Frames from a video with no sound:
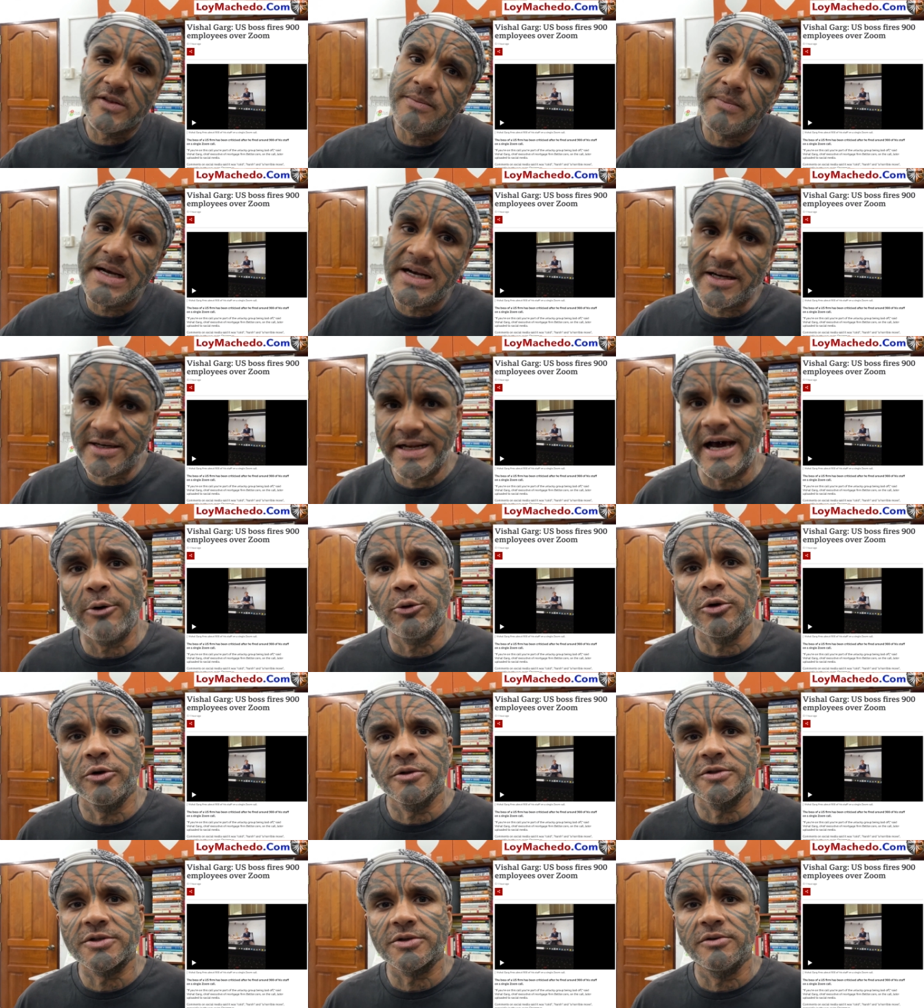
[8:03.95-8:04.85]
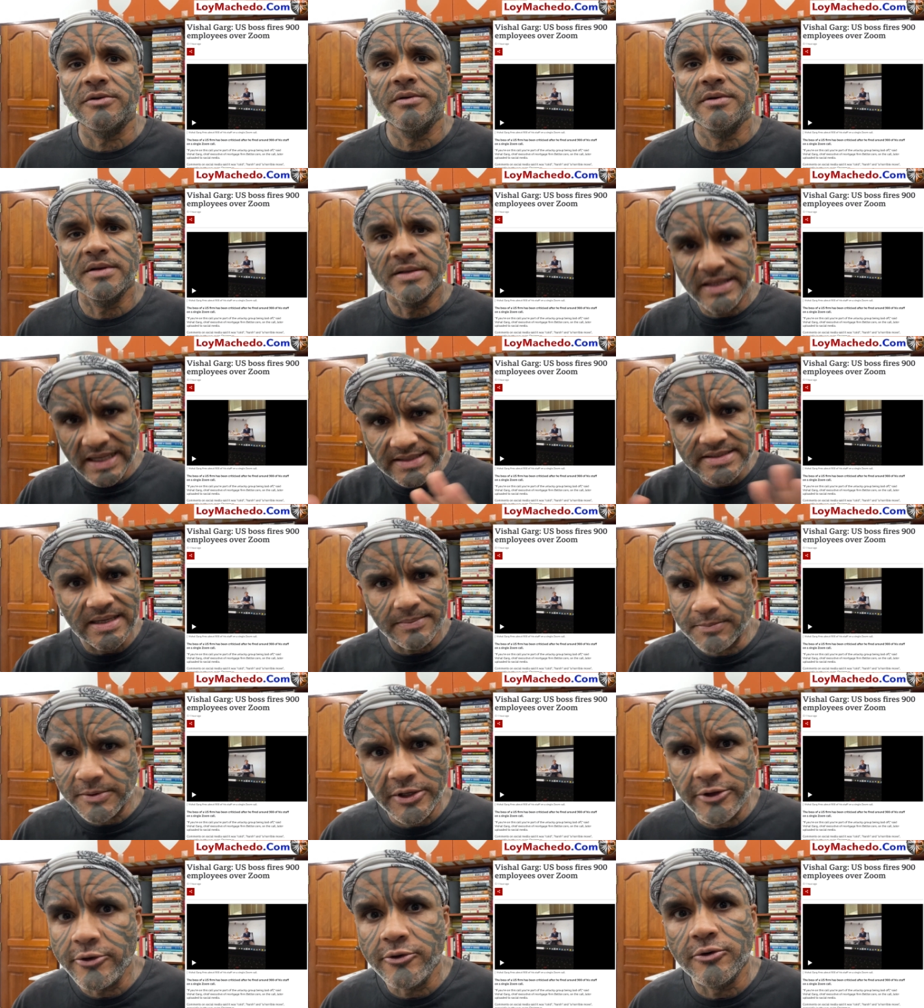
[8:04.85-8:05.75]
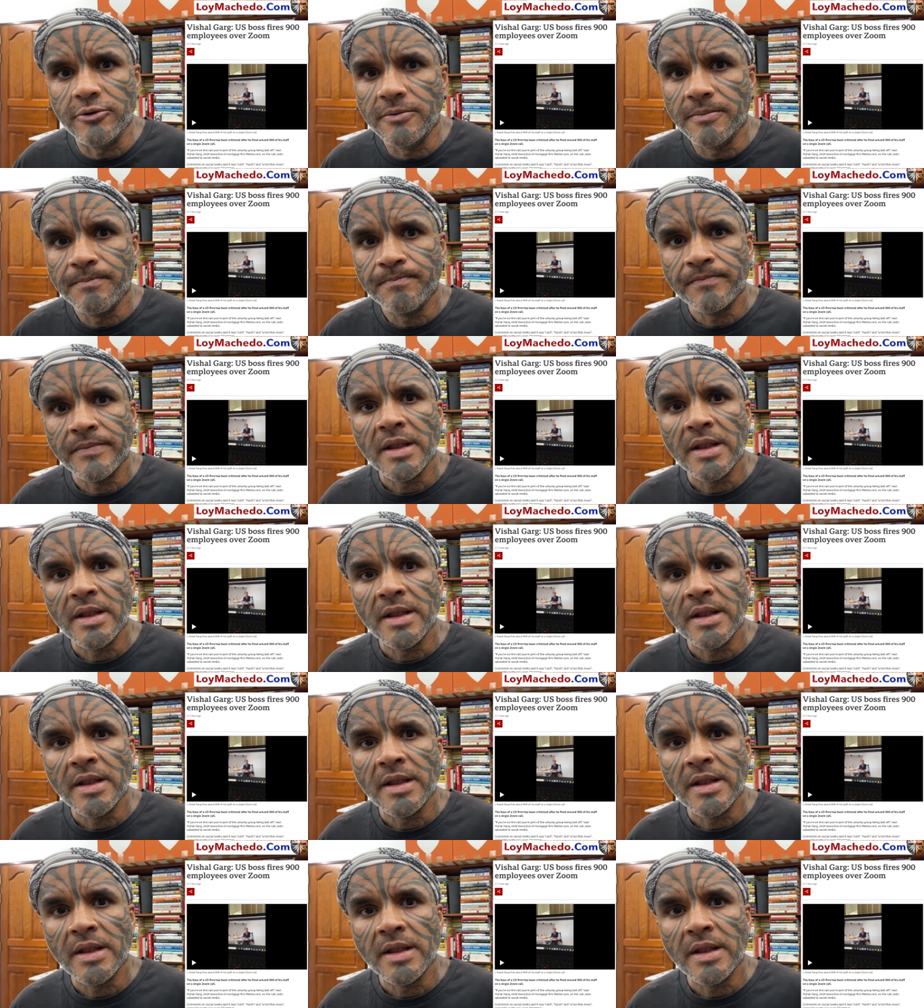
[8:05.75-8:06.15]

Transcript: the milk down also. That's up to you.